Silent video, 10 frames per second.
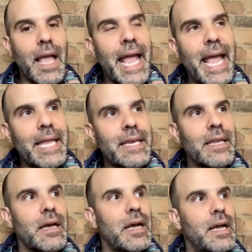And
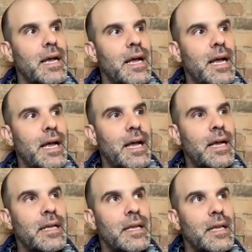um,